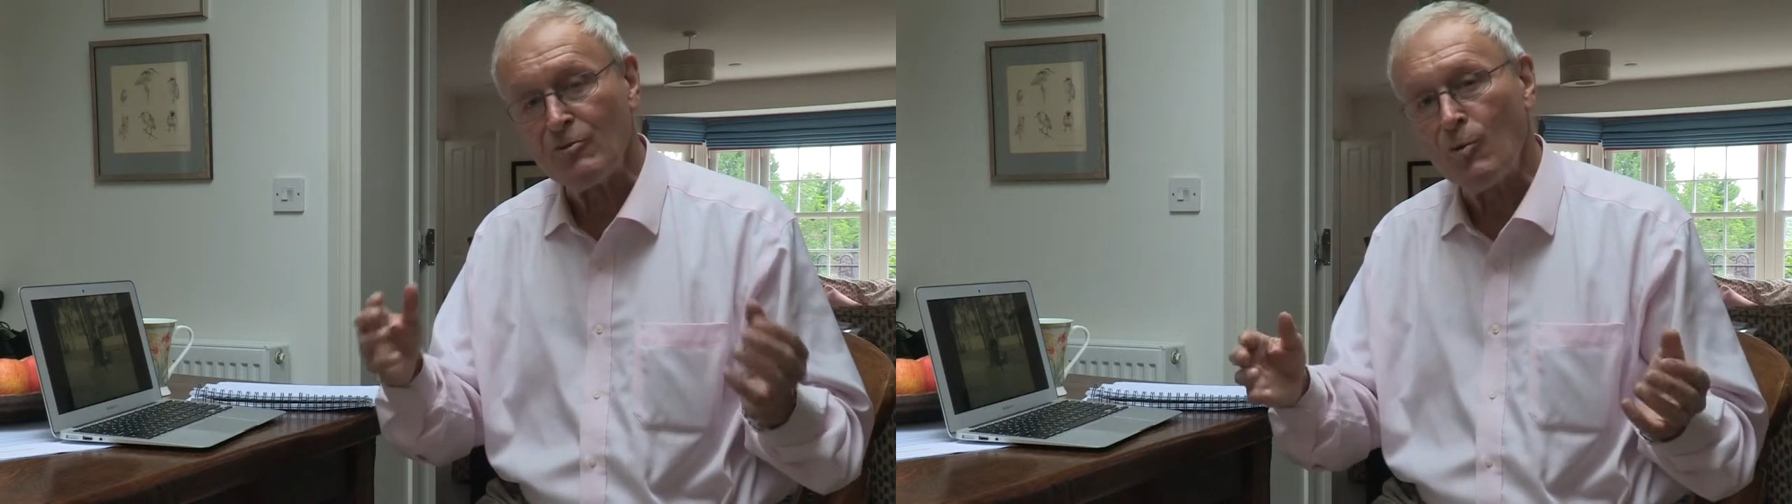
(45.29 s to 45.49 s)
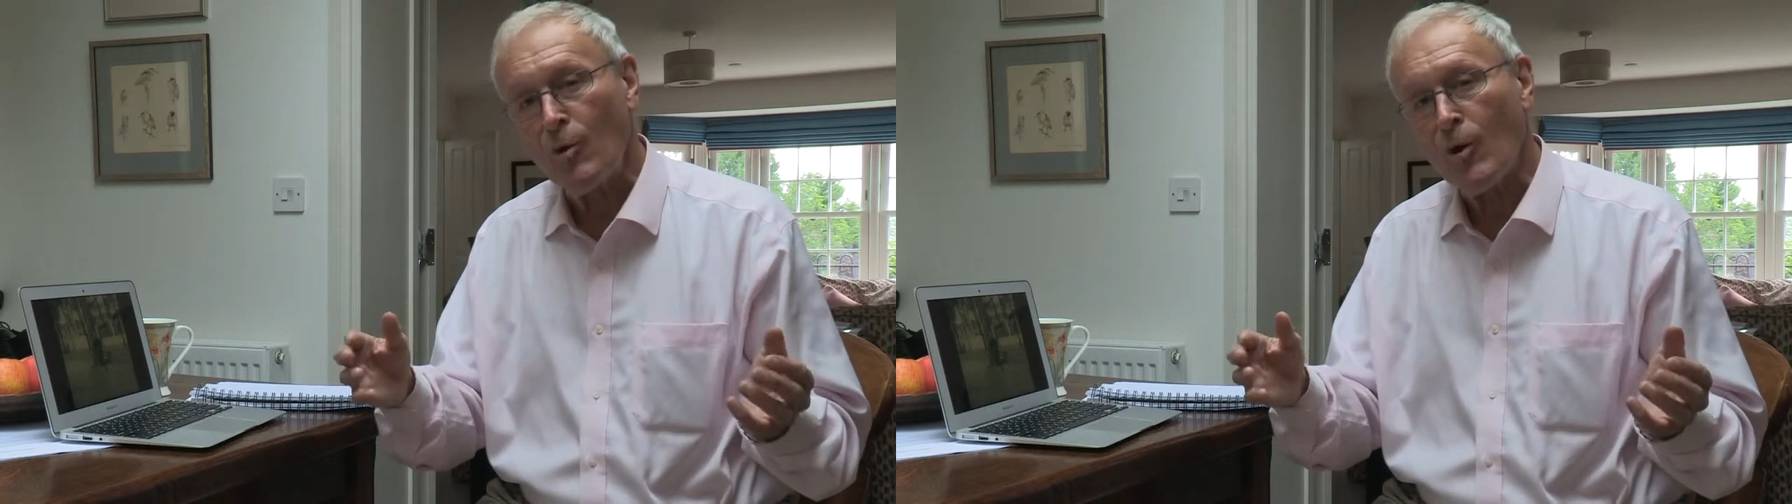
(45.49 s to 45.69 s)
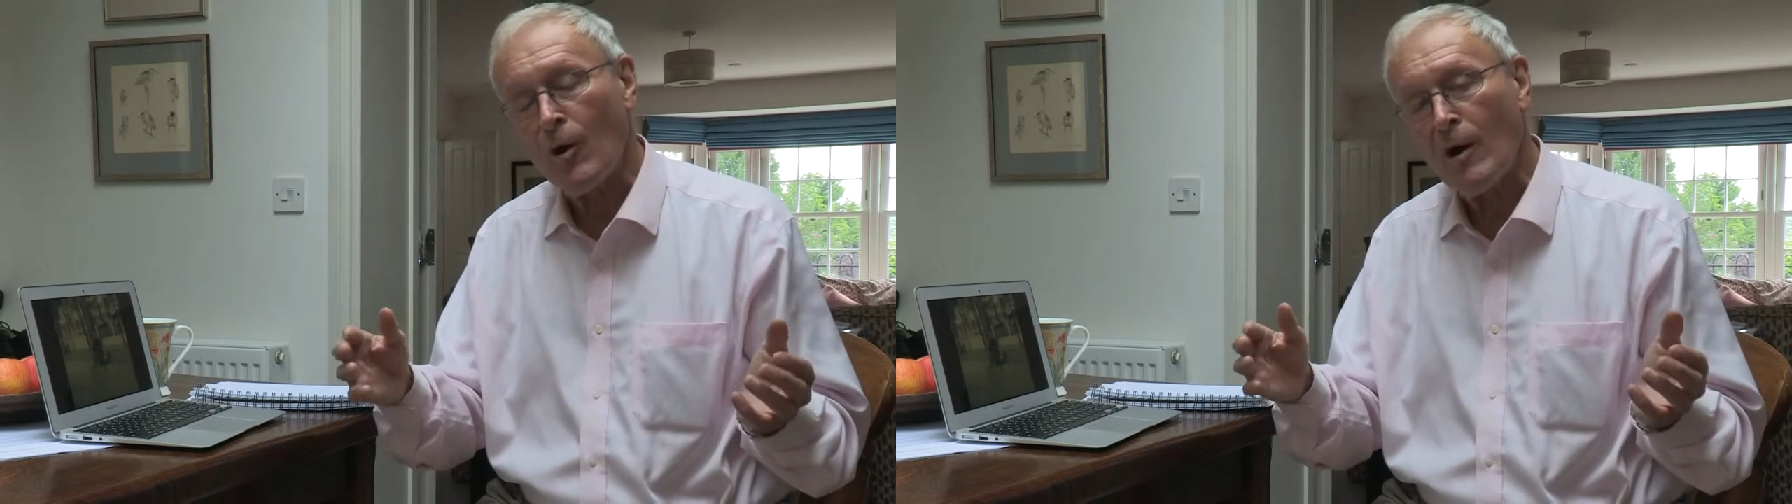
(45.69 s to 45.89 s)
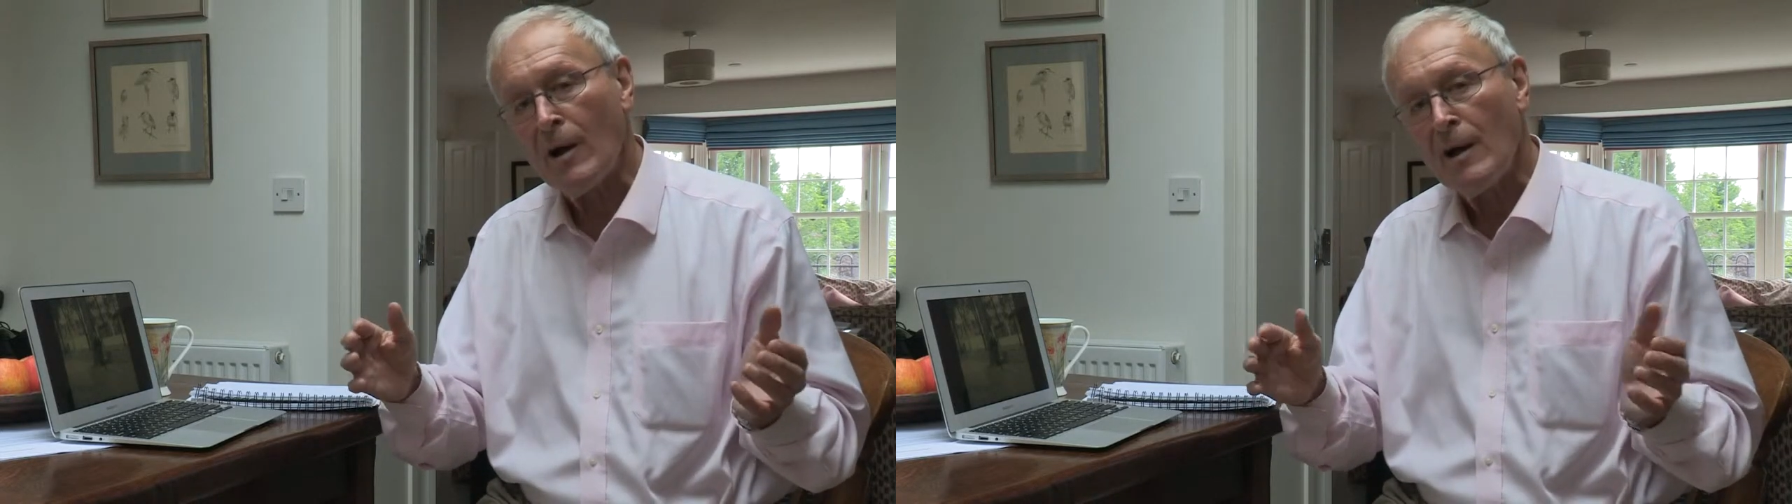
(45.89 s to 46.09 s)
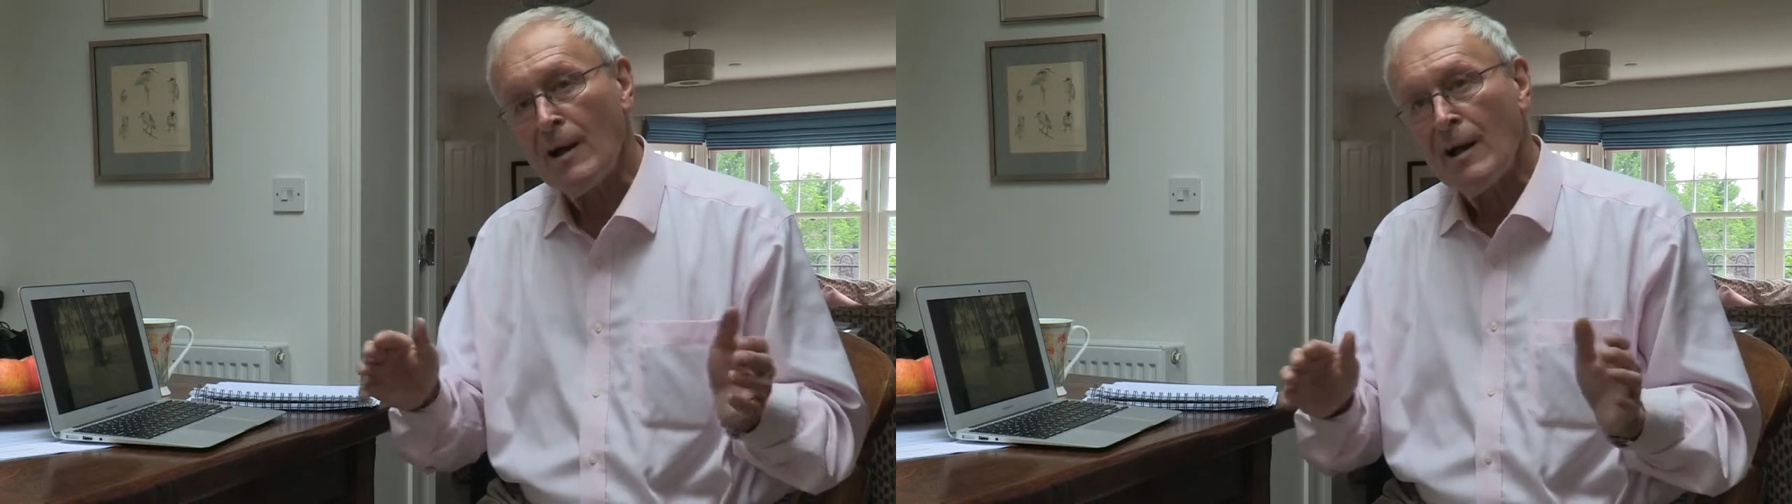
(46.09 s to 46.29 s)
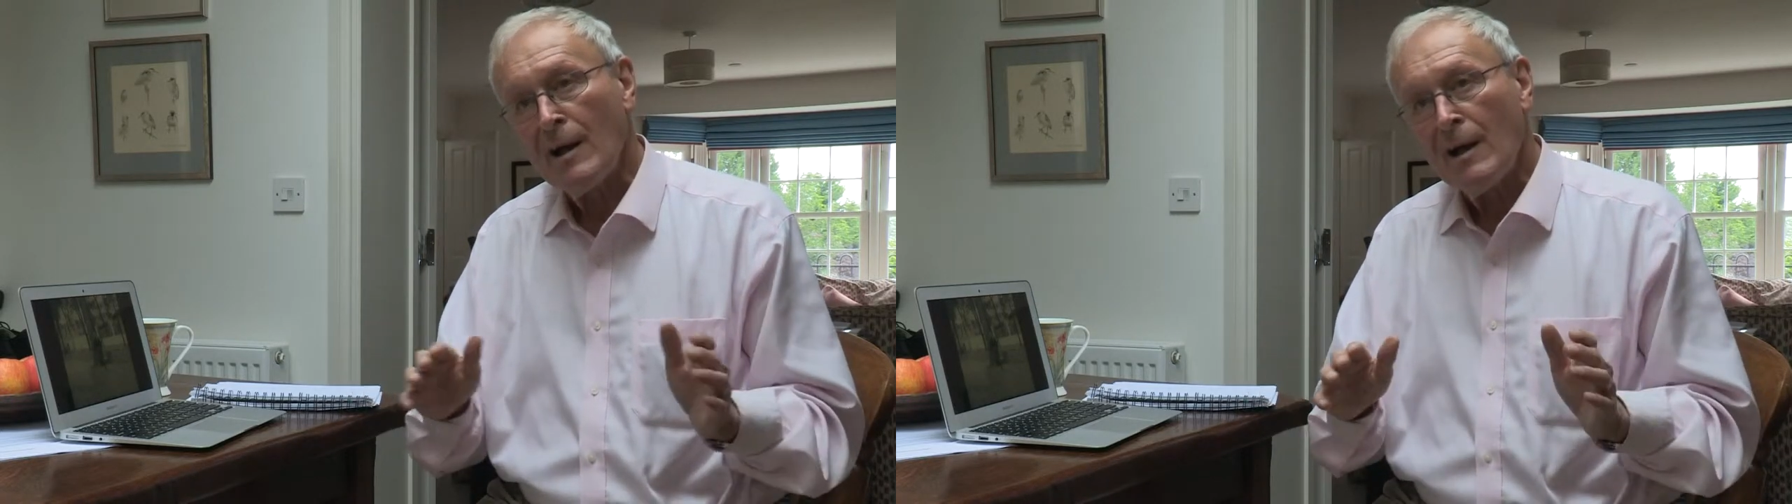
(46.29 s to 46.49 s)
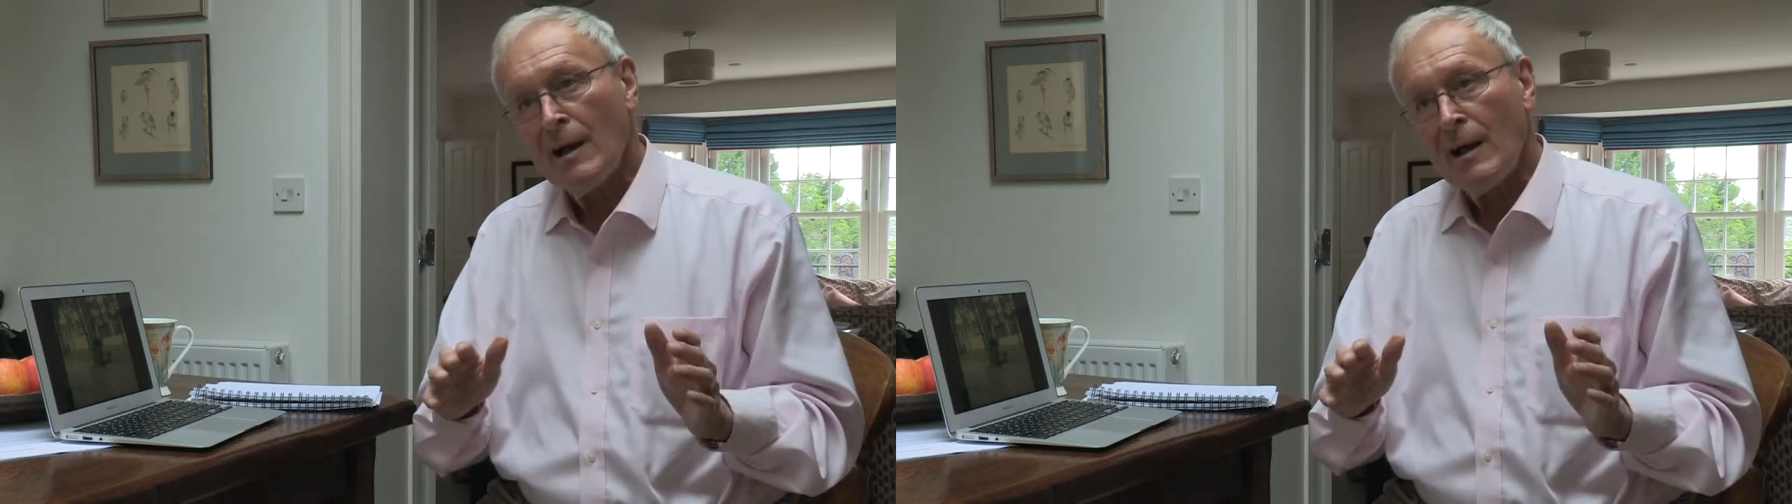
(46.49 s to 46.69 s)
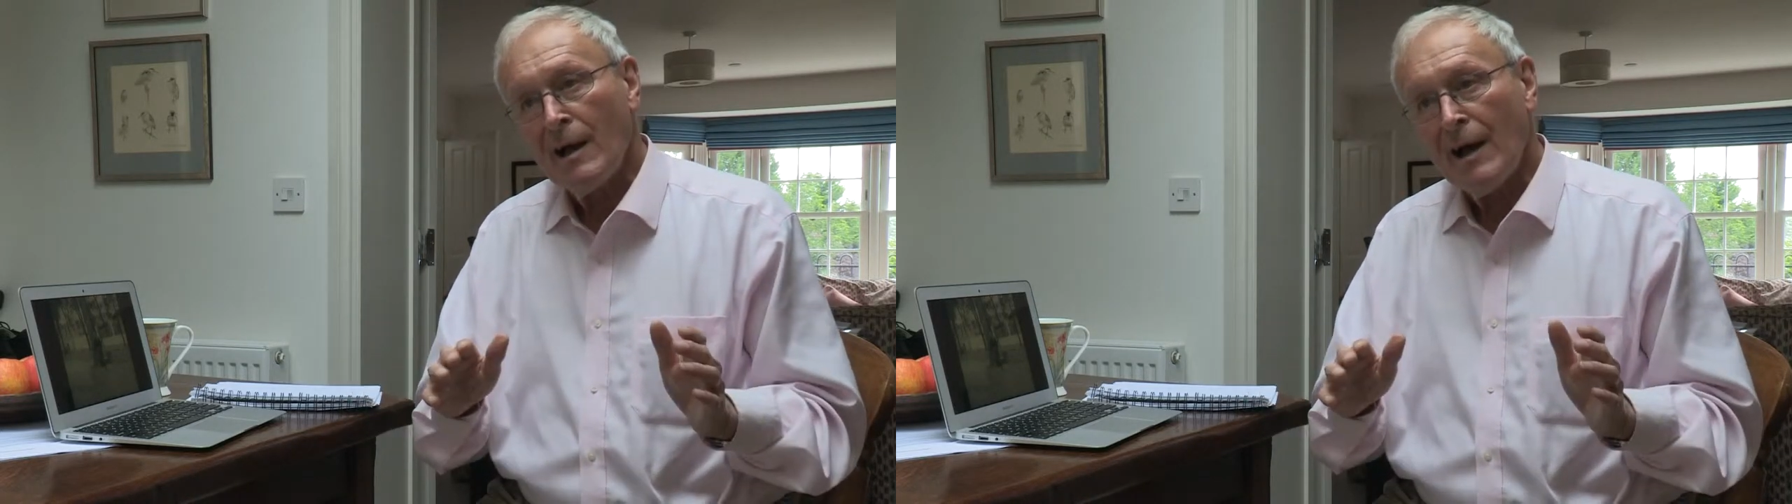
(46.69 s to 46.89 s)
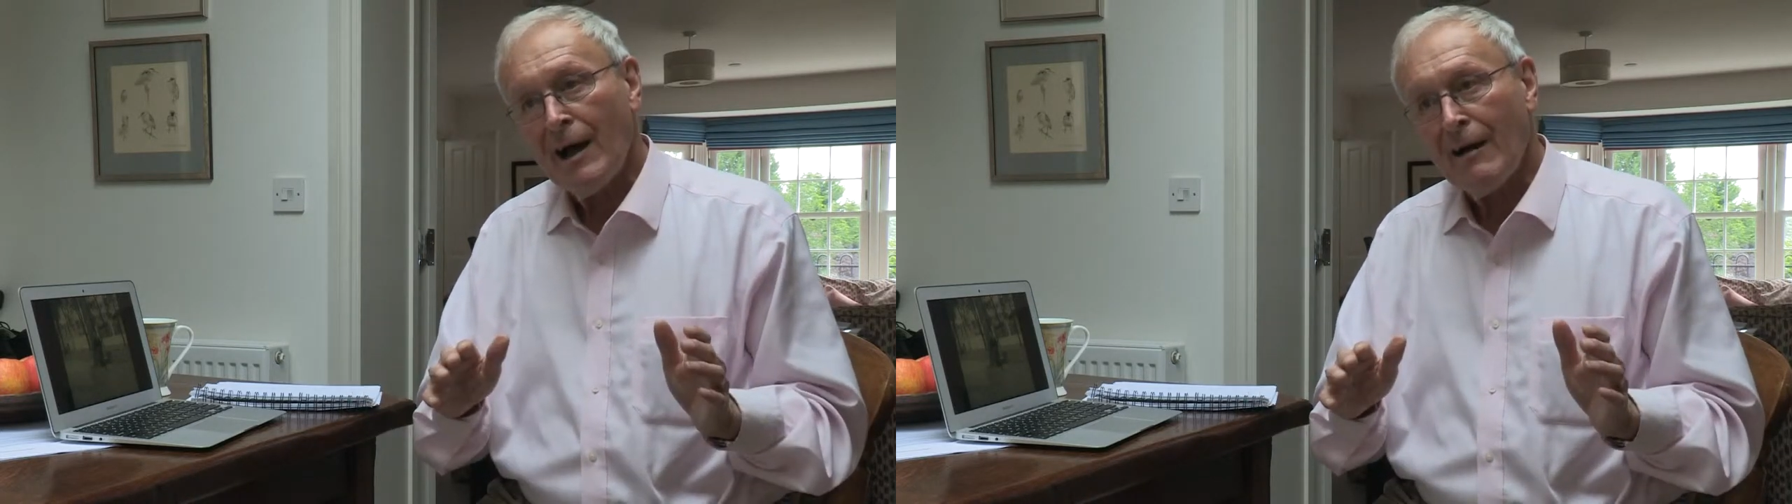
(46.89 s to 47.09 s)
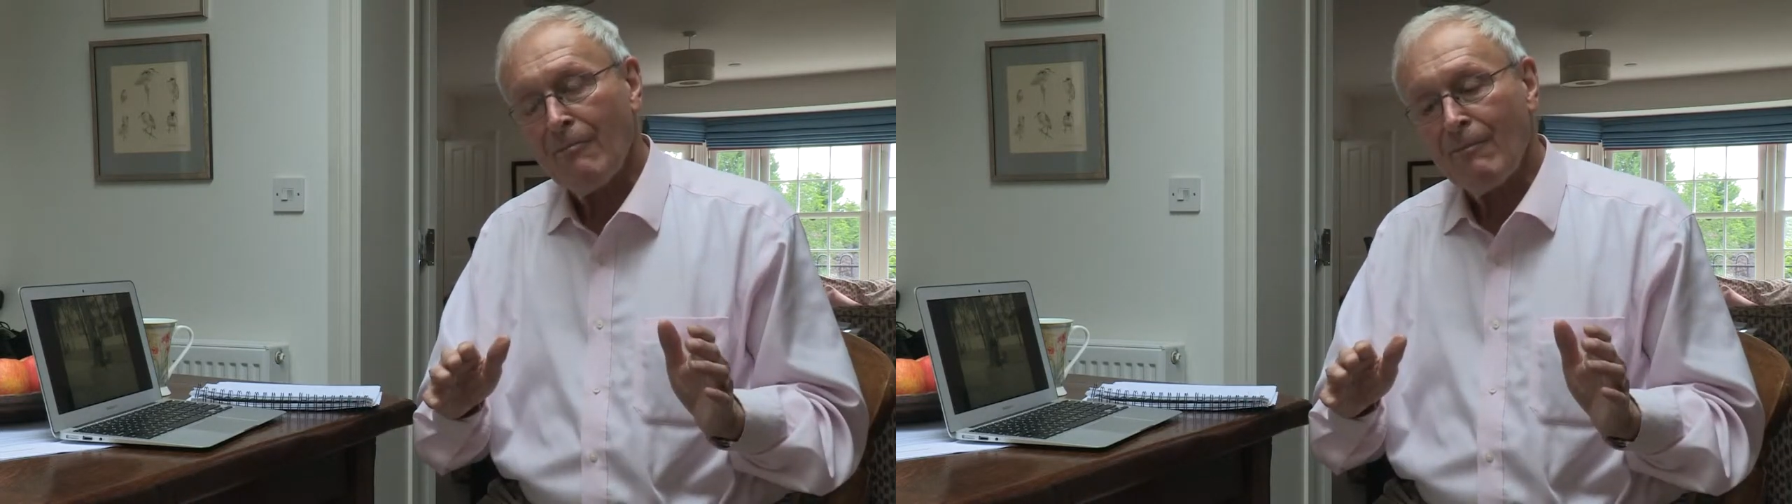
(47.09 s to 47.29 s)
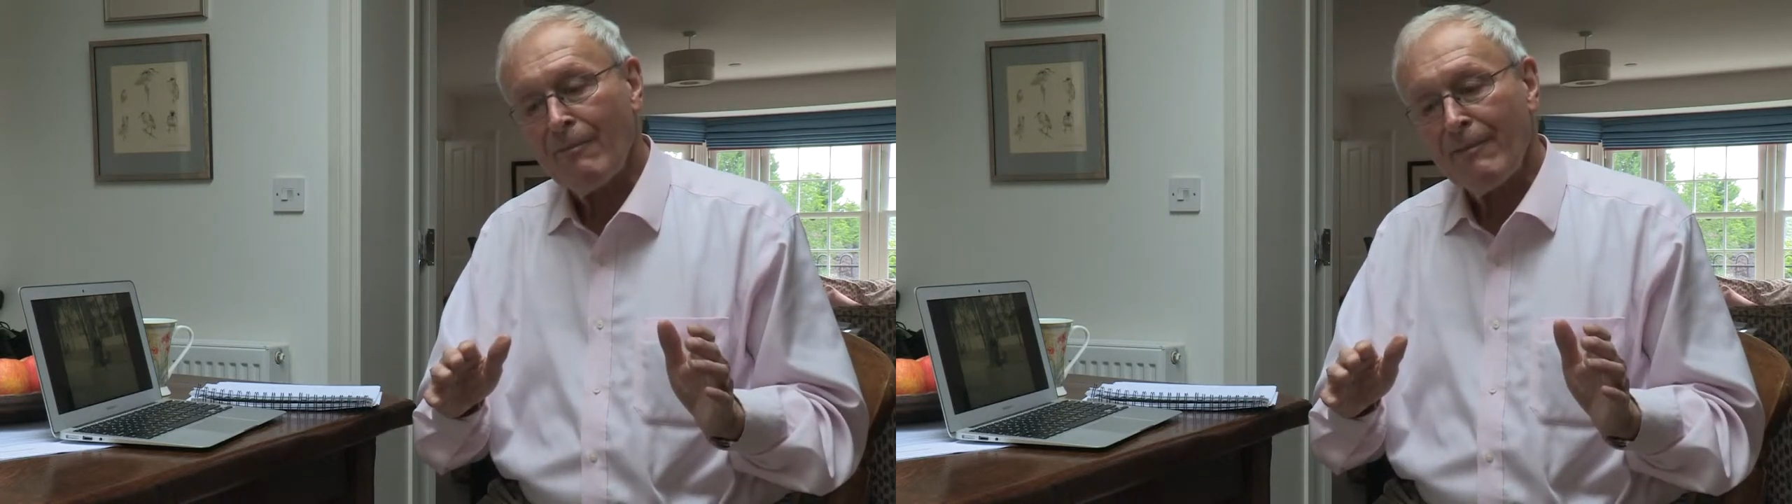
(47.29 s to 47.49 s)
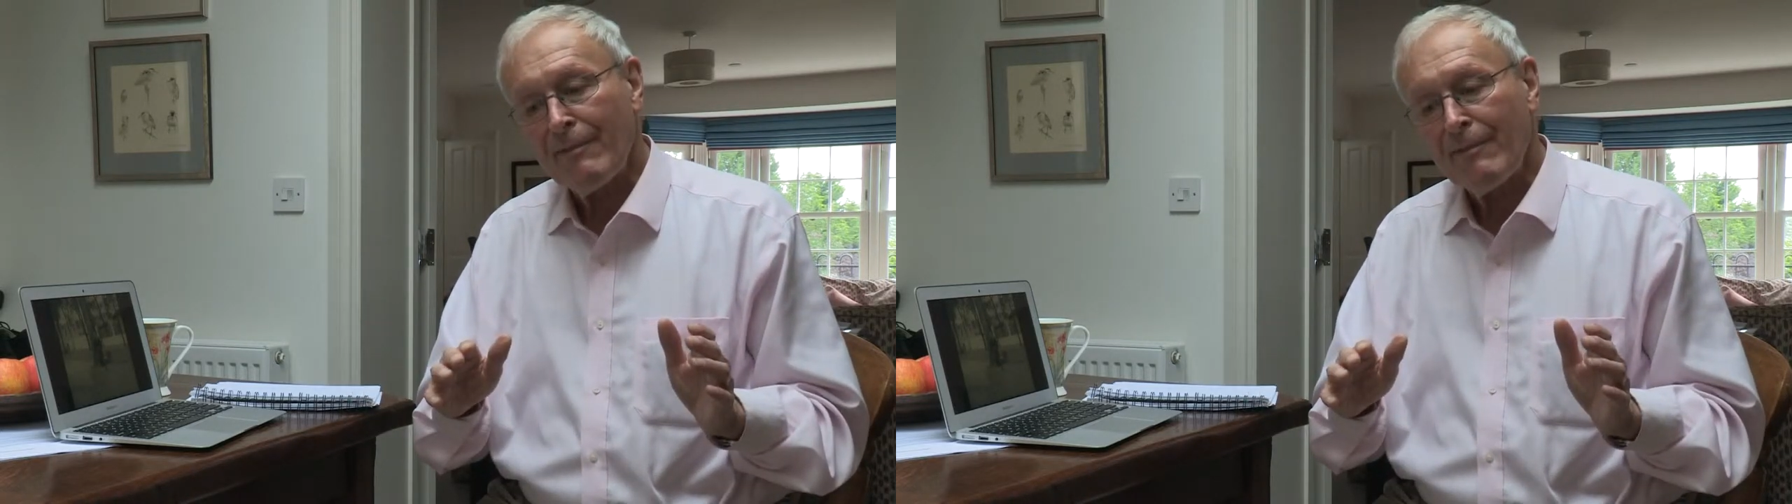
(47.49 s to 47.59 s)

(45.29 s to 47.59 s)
the war um,